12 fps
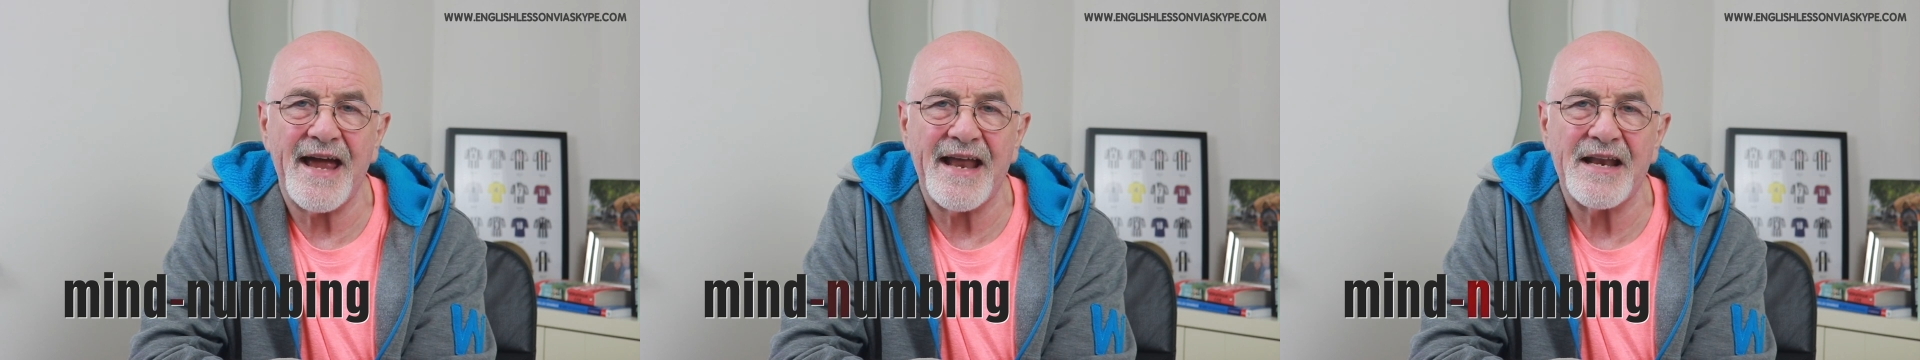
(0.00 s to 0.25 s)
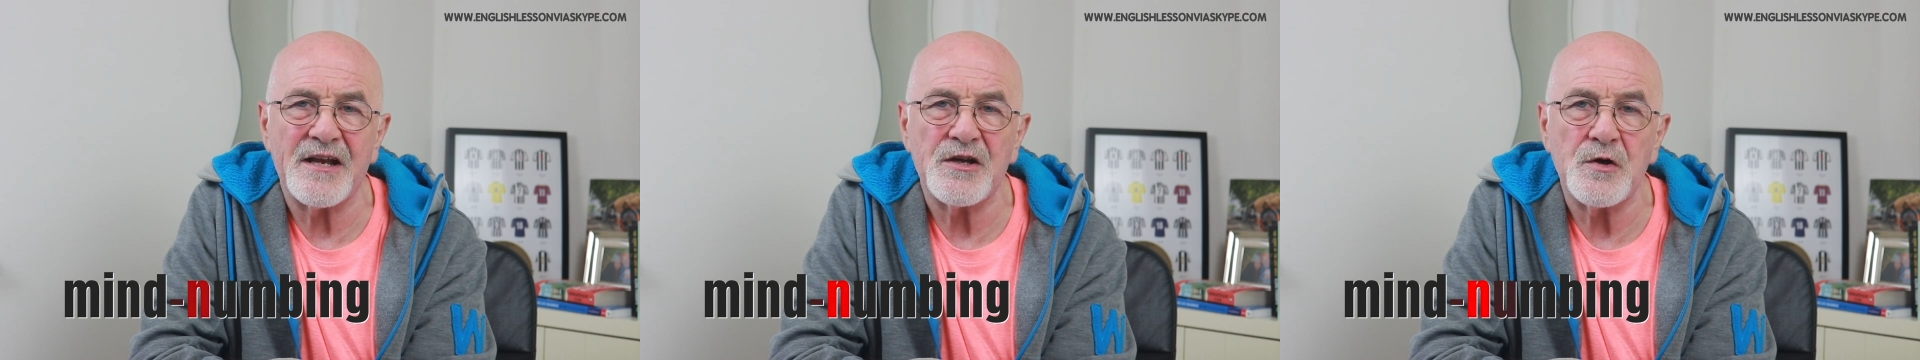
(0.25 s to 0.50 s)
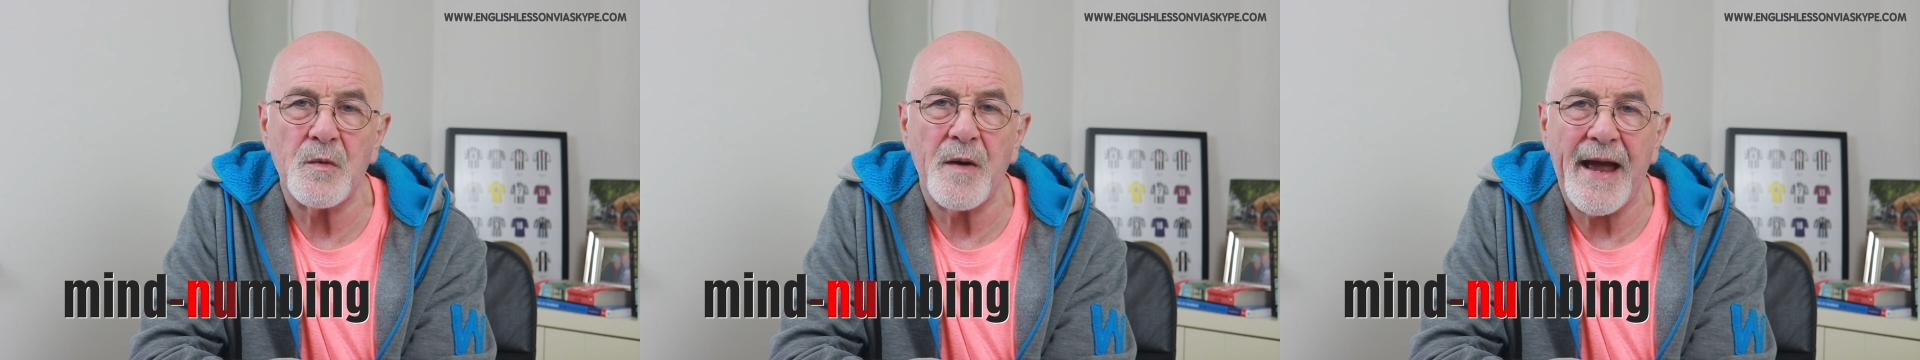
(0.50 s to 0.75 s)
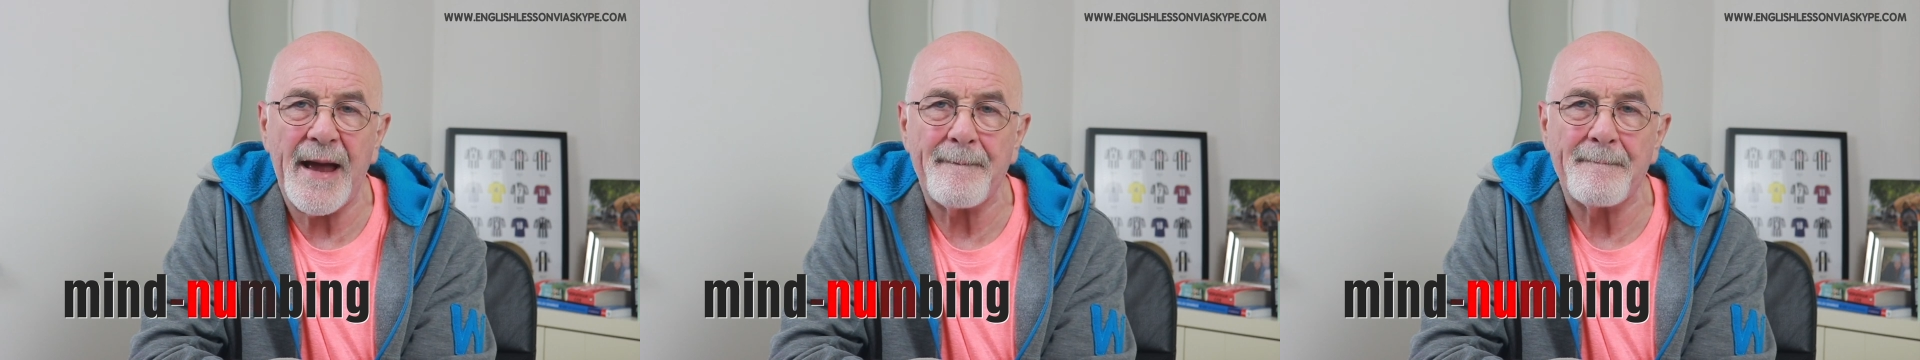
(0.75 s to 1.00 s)

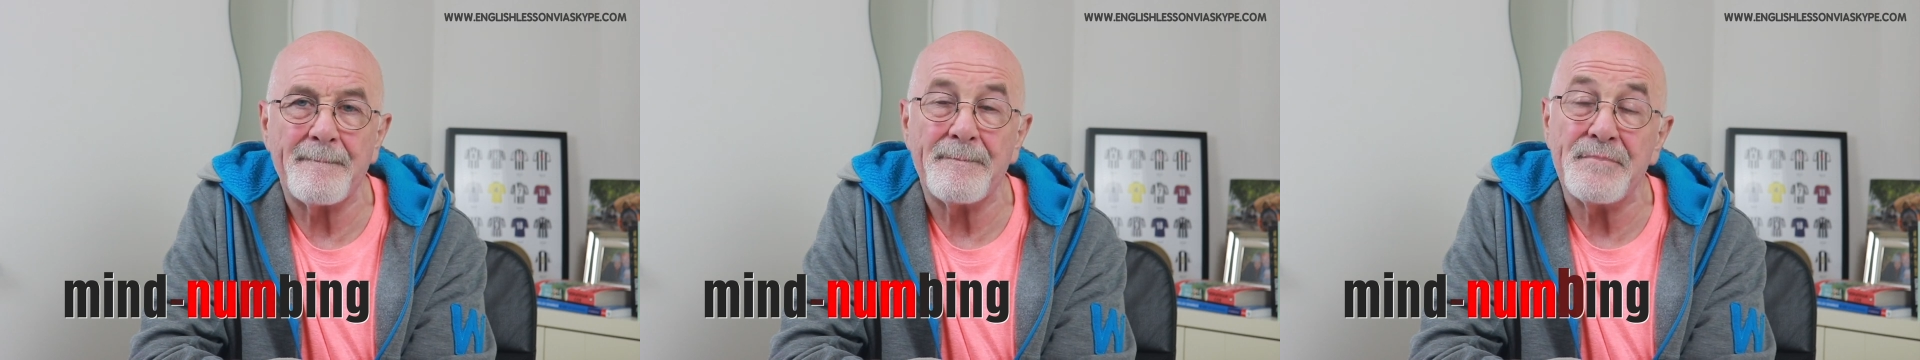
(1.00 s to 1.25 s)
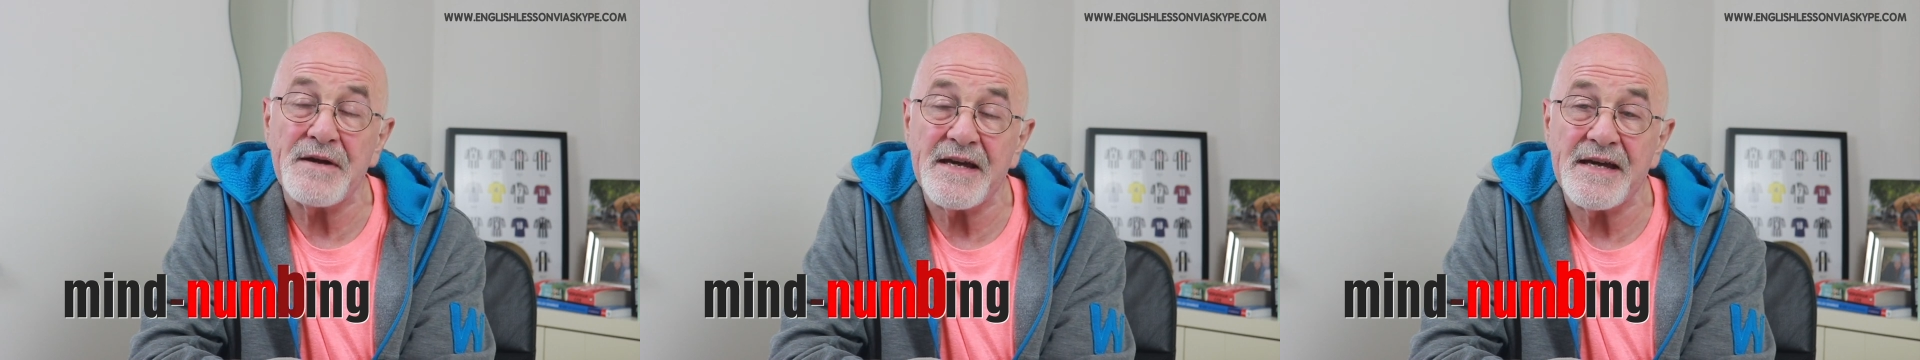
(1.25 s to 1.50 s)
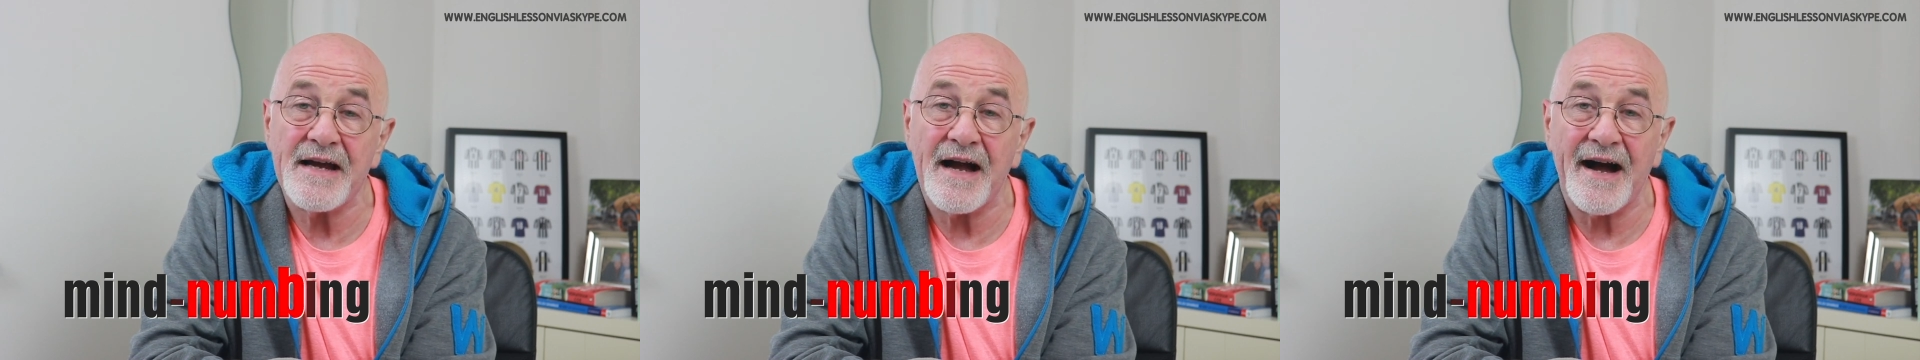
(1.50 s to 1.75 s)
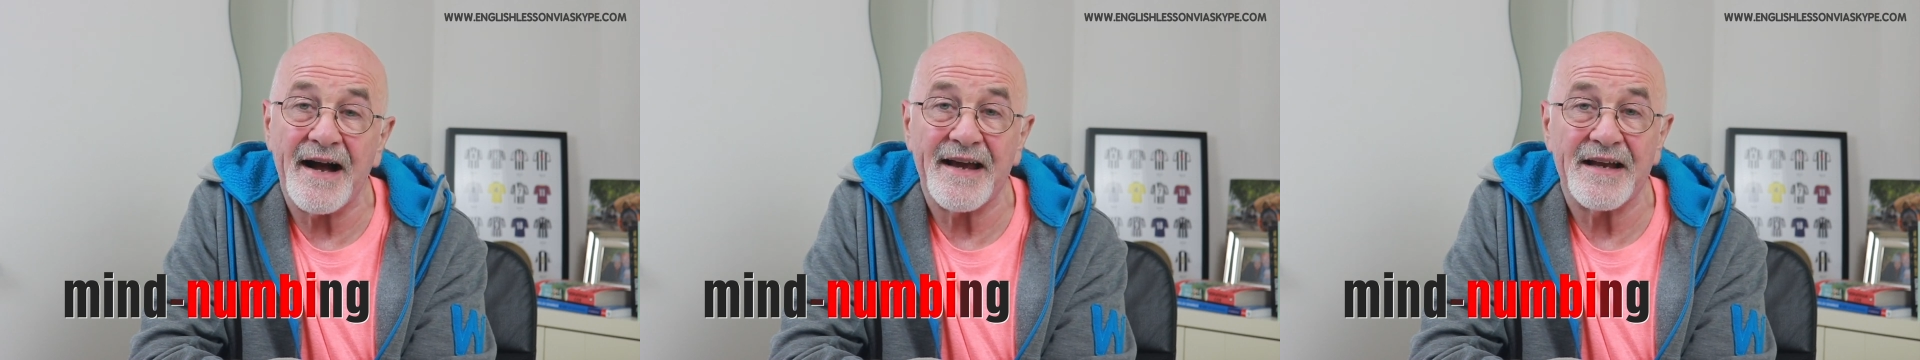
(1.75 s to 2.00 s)

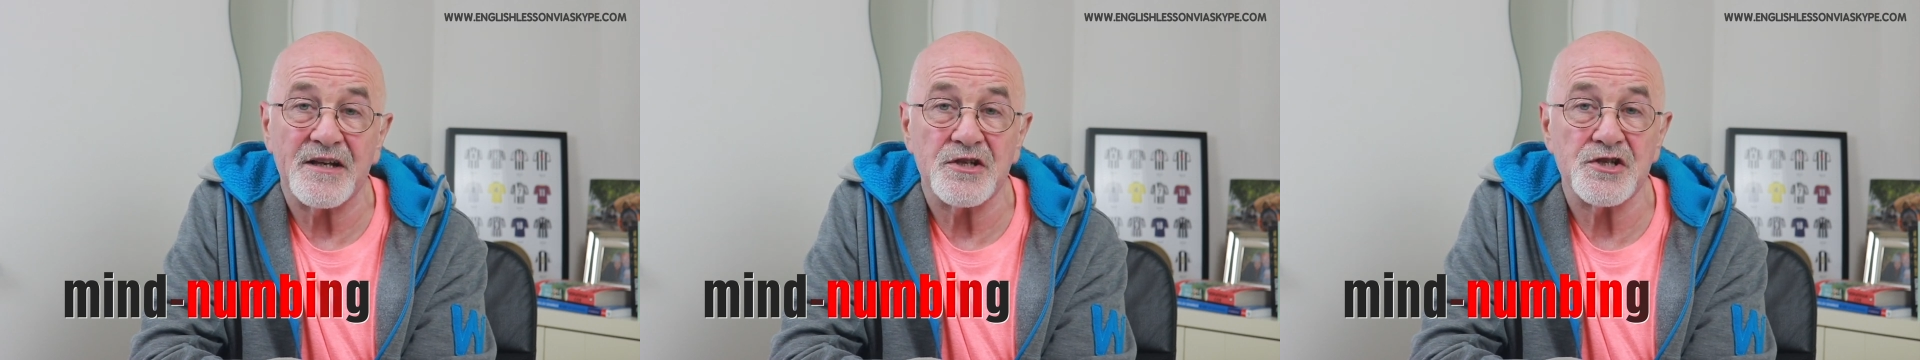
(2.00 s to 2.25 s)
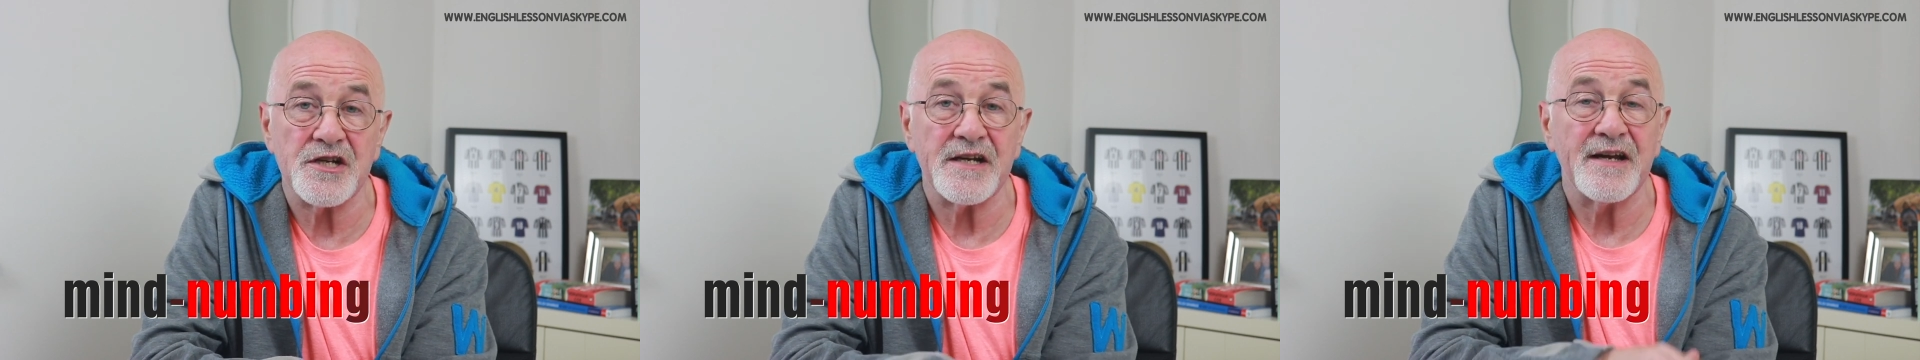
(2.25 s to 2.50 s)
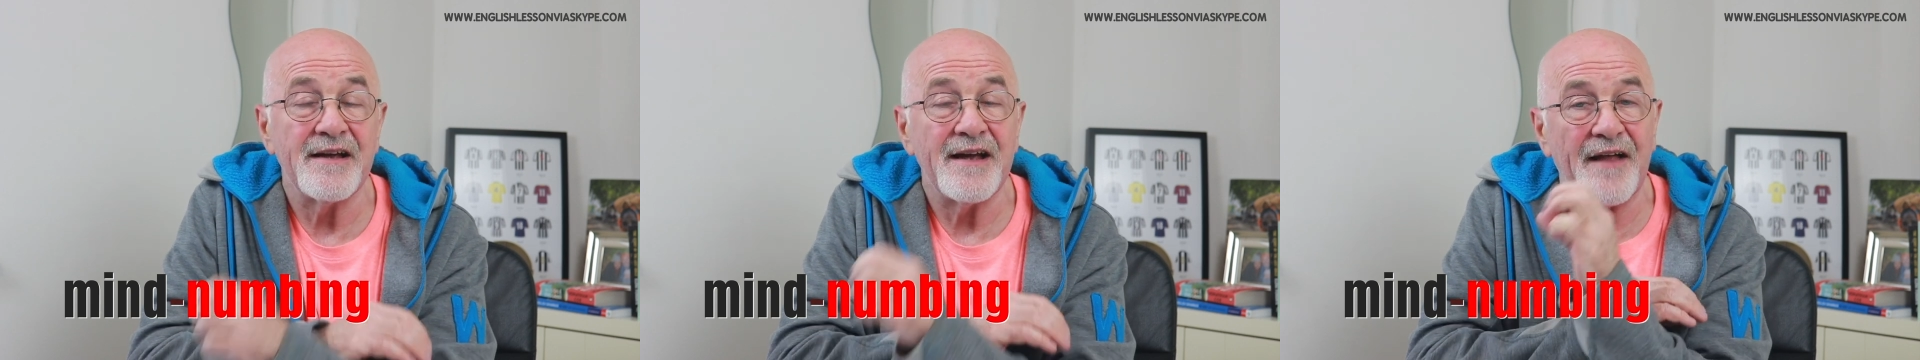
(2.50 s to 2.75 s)
N-U-M-B-I-N-G